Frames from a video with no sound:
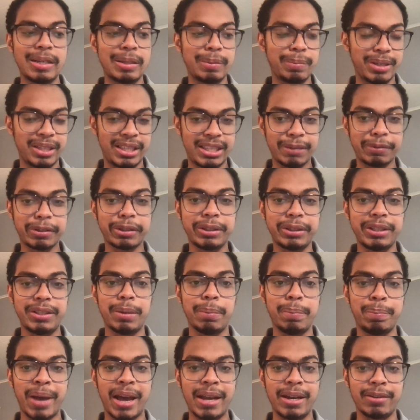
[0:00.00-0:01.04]
specifically the
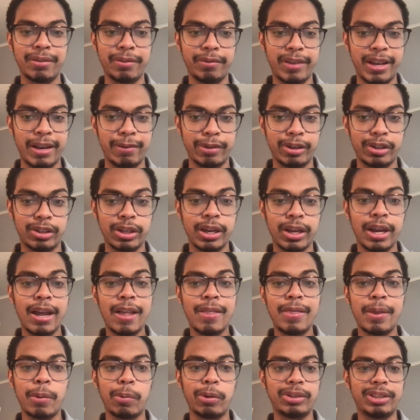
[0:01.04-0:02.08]
betting favorites
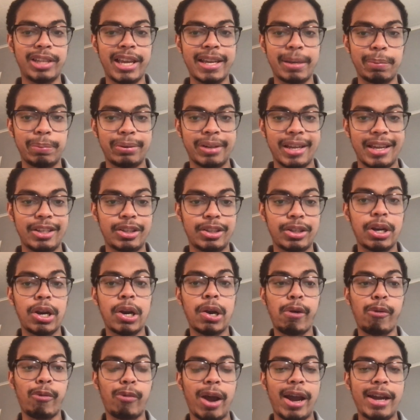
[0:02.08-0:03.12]
that will take place
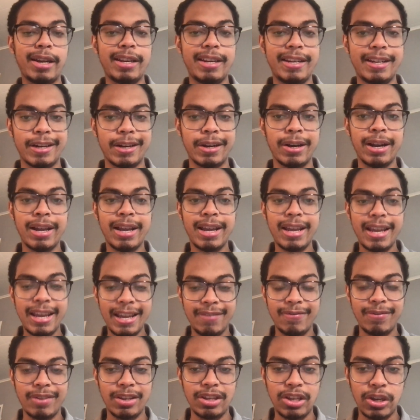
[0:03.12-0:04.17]
right here
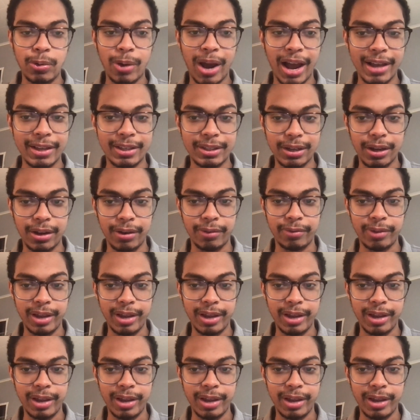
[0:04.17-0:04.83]
in the US of